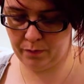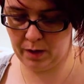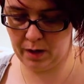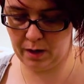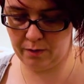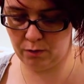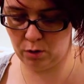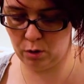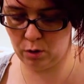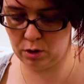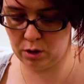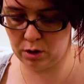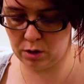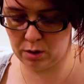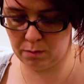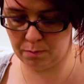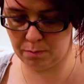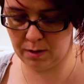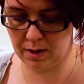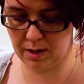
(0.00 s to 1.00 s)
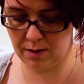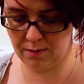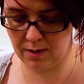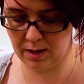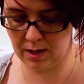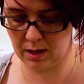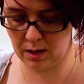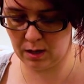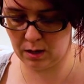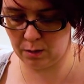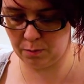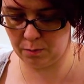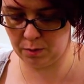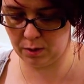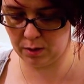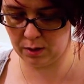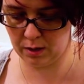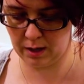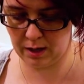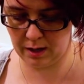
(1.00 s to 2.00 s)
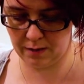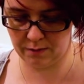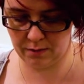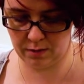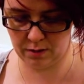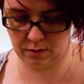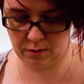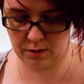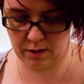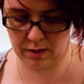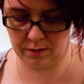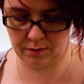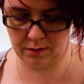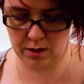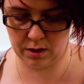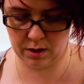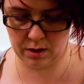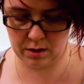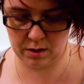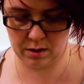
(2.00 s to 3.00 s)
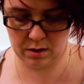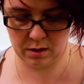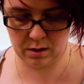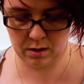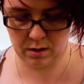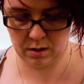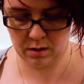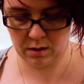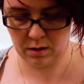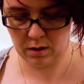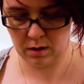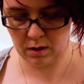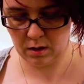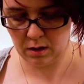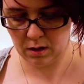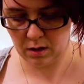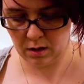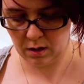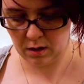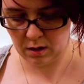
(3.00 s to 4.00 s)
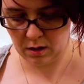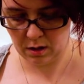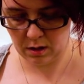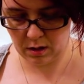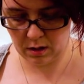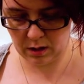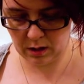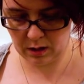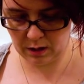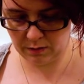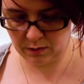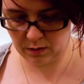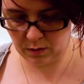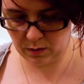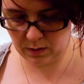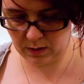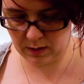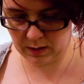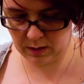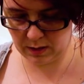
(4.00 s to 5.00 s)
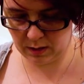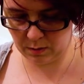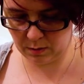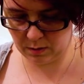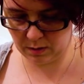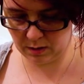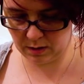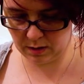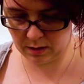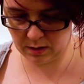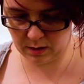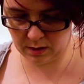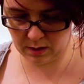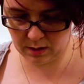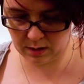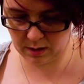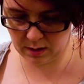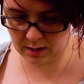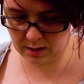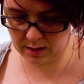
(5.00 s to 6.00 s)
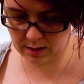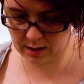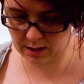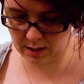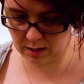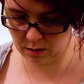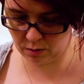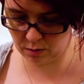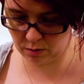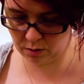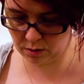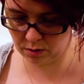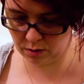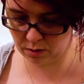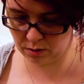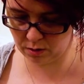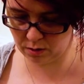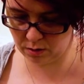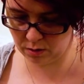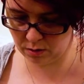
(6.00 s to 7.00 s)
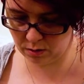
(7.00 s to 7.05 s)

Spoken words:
I've ordered some PVA glue, but I haven't arrived yet. I have no idea what this is. Yes, hello, son.